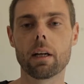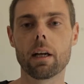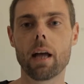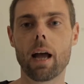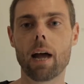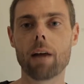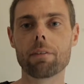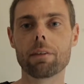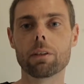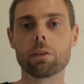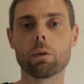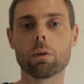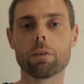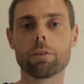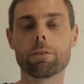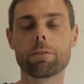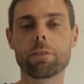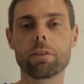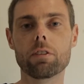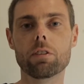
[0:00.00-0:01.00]
Having not a
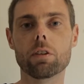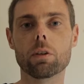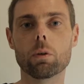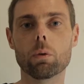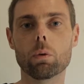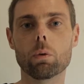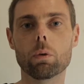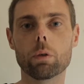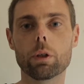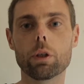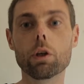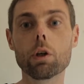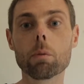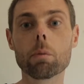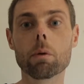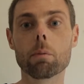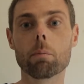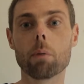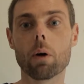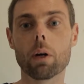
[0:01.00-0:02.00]
physical
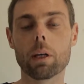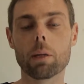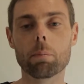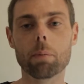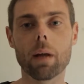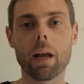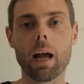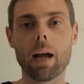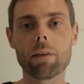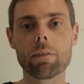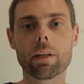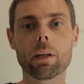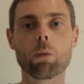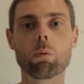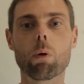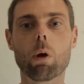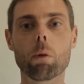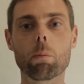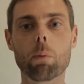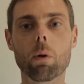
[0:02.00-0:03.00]
human body, but having a
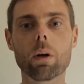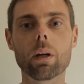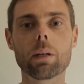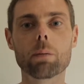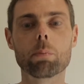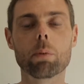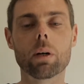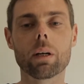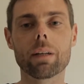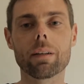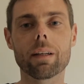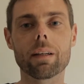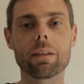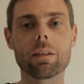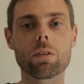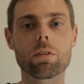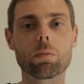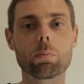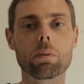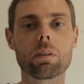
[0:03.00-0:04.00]
robotic body that
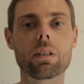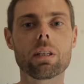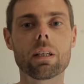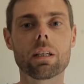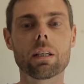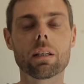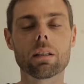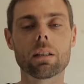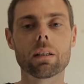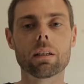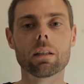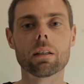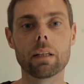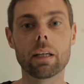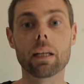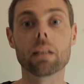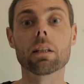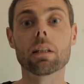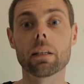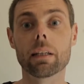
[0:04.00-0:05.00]
this particular
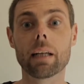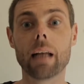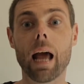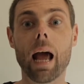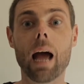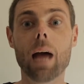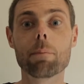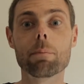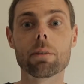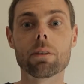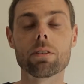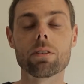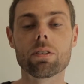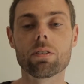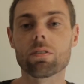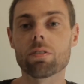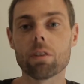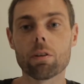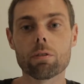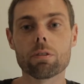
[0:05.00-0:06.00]
killer inhabits
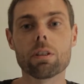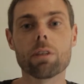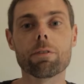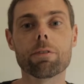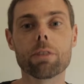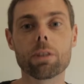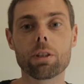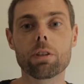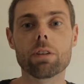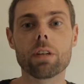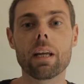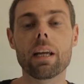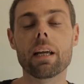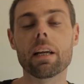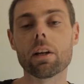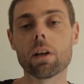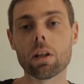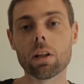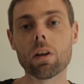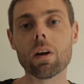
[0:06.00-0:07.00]
is so different and unique,
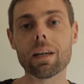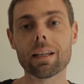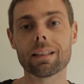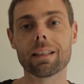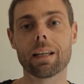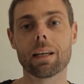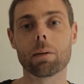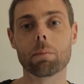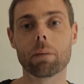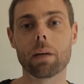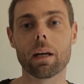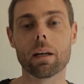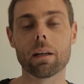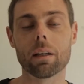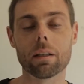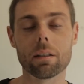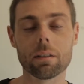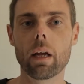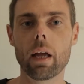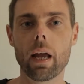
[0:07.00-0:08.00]
and I like that about
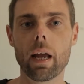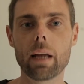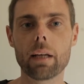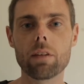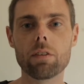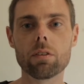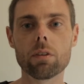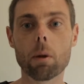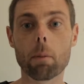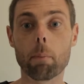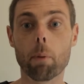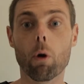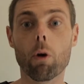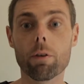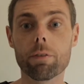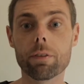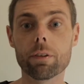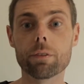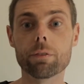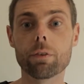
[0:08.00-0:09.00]
it. It isn't a
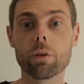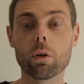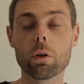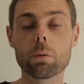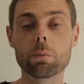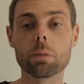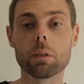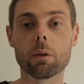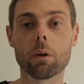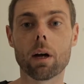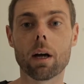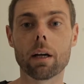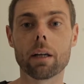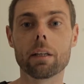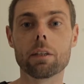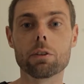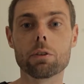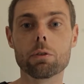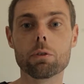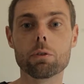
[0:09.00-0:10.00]
perfect film, there are
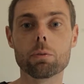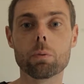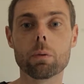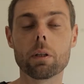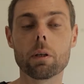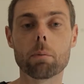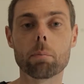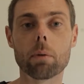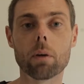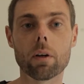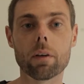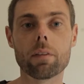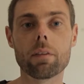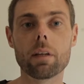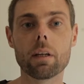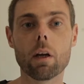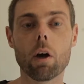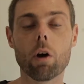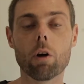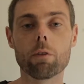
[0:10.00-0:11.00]
issues with it, but I
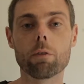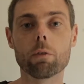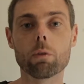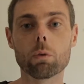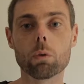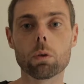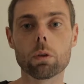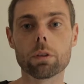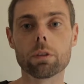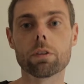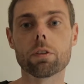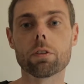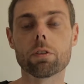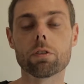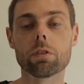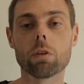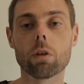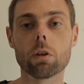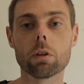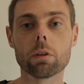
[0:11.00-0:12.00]
think overall it's a
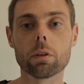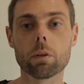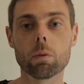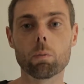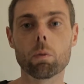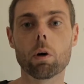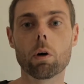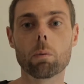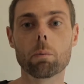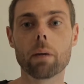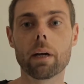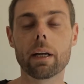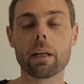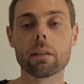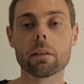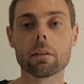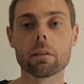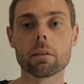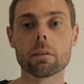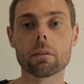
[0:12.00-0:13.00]
solid and
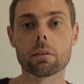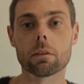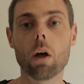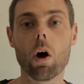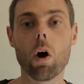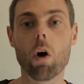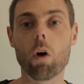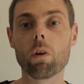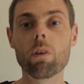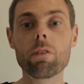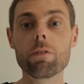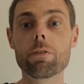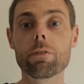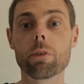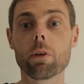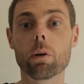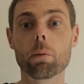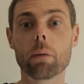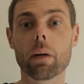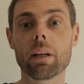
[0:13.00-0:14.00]
well-made horror
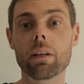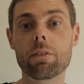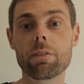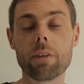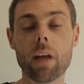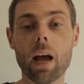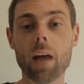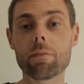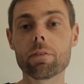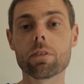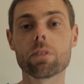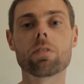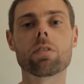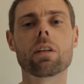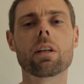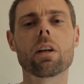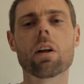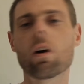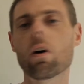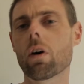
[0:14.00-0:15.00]
film. And if you haven't
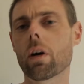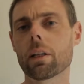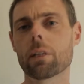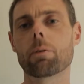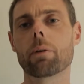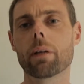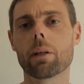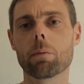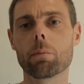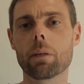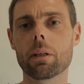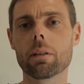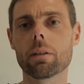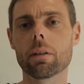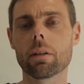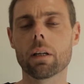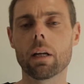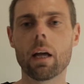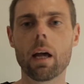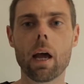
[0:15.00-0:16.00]
seen it, I highly recommend
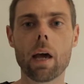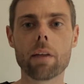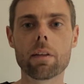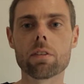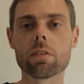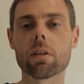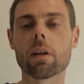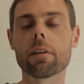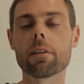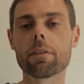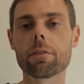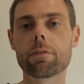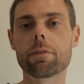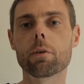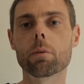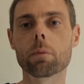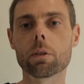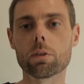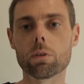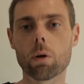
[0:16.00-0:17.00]
it. And there's another
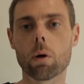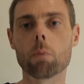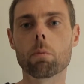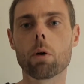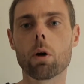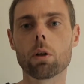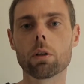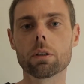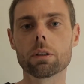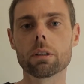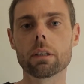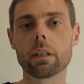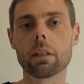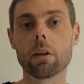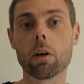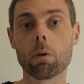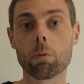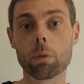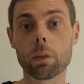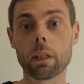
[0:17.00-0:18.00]
film that Tom Holland did
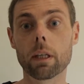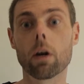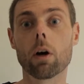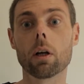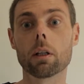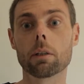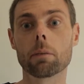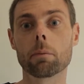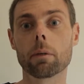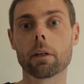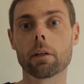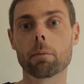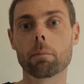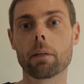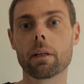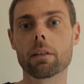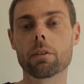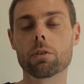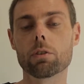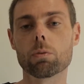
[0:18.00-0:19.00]
I really highly
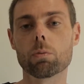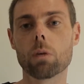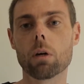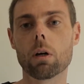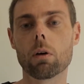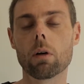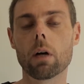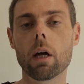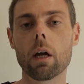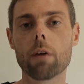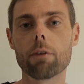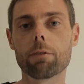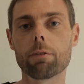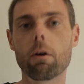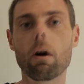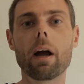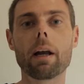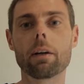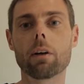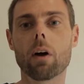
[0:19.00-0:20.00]
recommend as well,
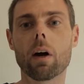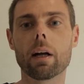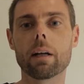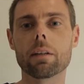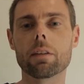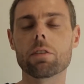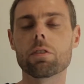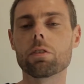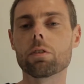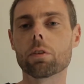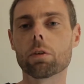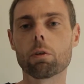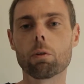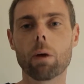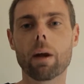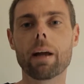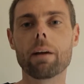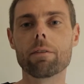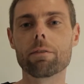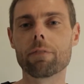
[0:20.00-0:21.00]
Fright Night. This is a
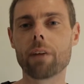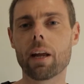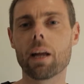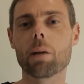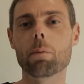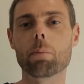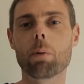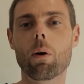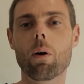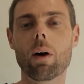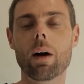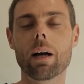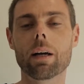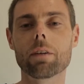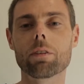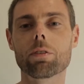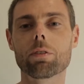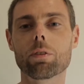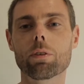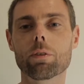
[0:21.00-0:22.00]
great vampire
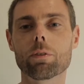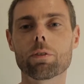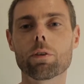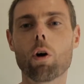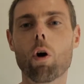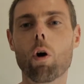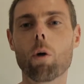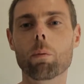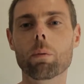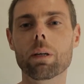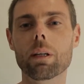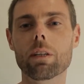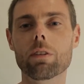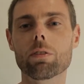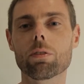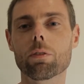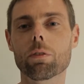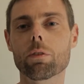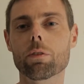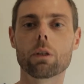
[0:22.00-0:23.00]
sort of comedy,
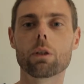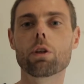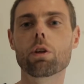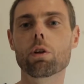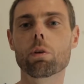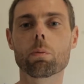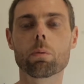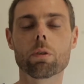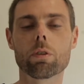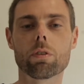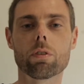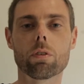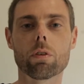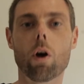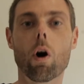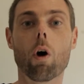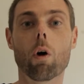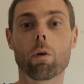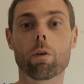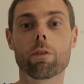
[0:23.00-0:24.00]
sort of humorous
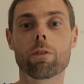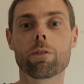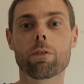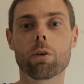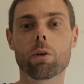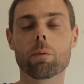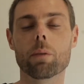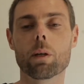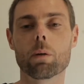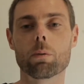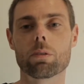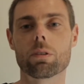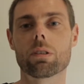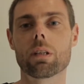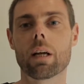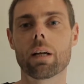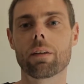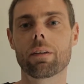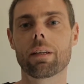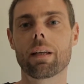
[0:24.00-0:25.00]
horror film that was
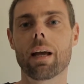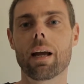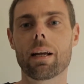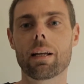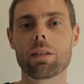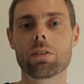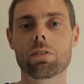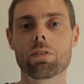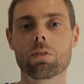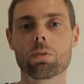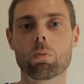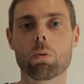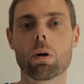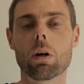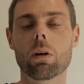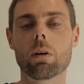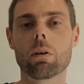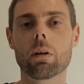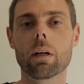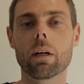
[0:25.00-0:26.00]
done in the 80s as
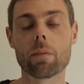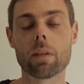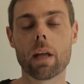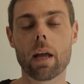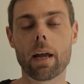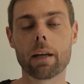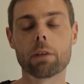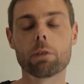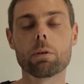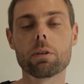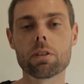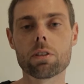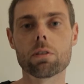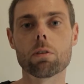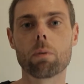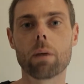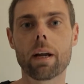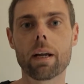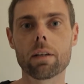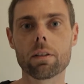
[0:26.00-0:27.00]
well. And Chris
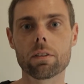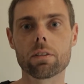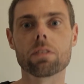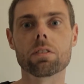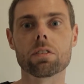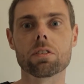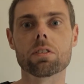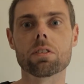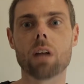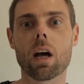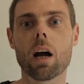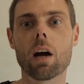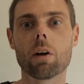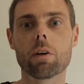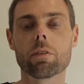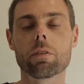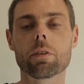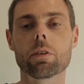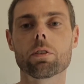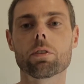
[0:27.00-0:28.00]
Sarandon is the star
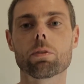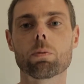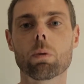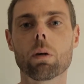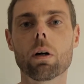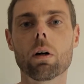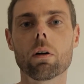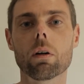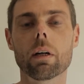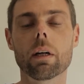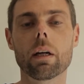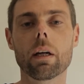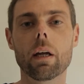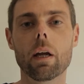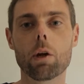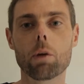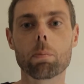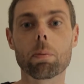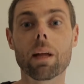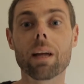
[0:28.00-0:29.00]
of it as well,
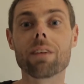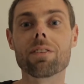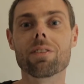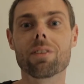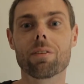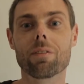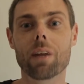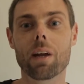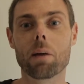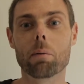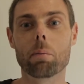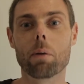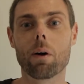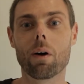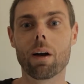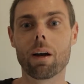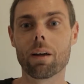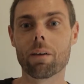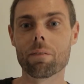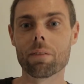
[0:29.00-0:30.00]
who plays the vampire.
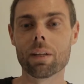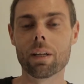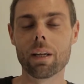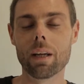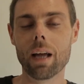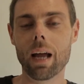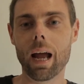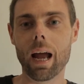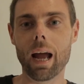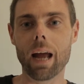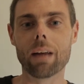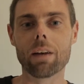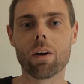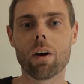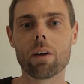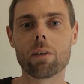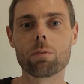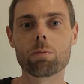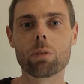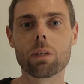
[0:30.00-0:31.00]
And
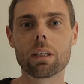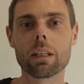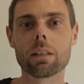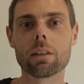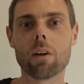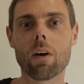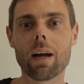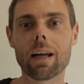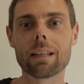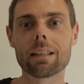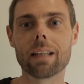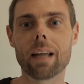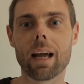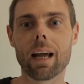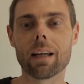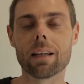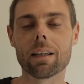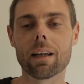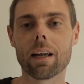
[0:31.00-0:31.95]
I really like that.